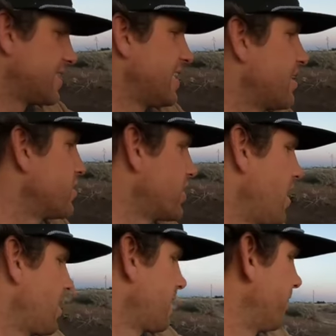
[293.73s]
sticker
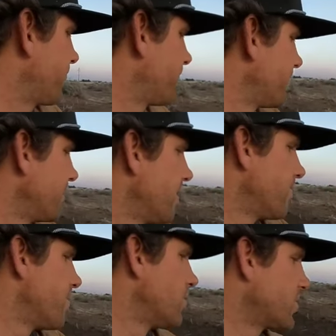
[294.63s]
shock of
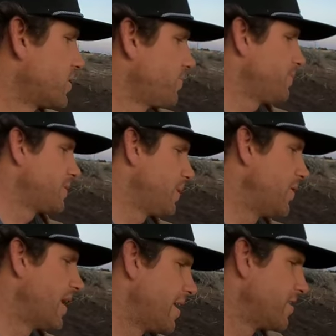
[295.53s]
most
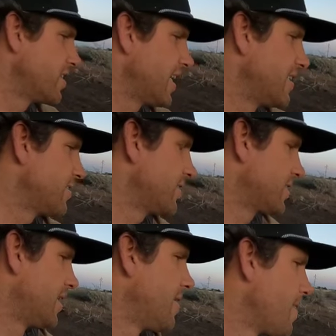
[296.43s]
SpeedRite Energizers